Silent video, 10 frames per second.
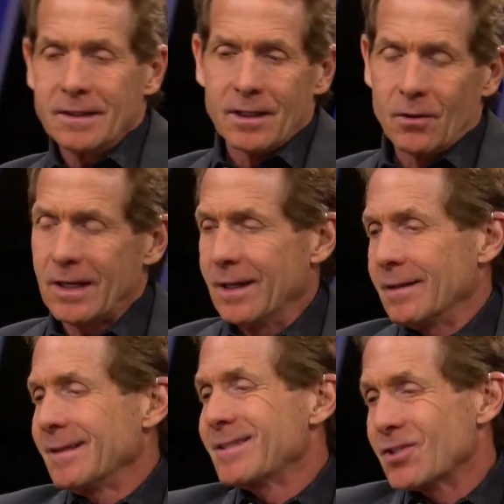you know, again,
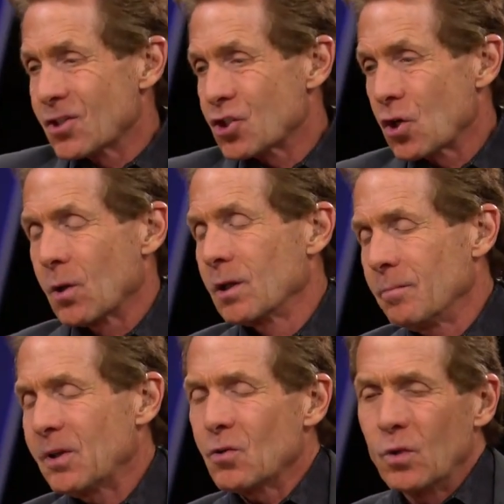it's just Charlotte,
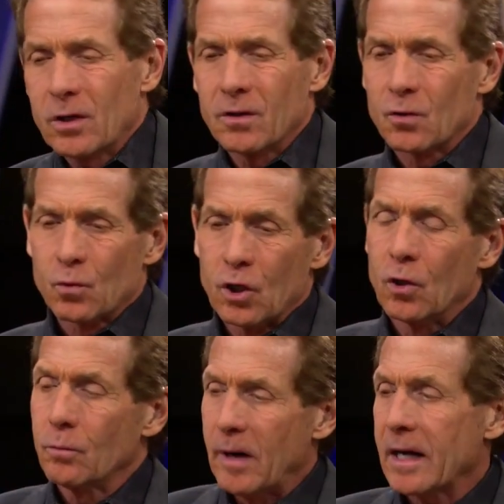but to win on the
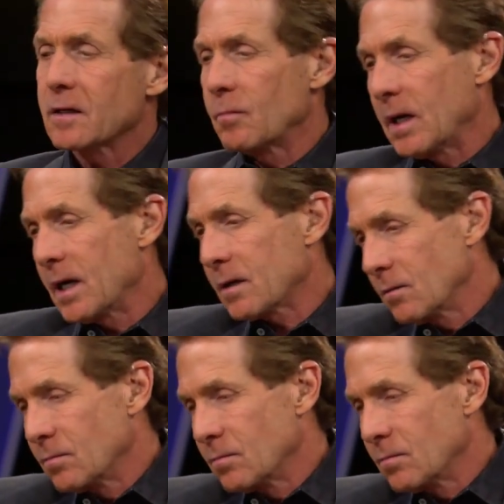road, back-to-back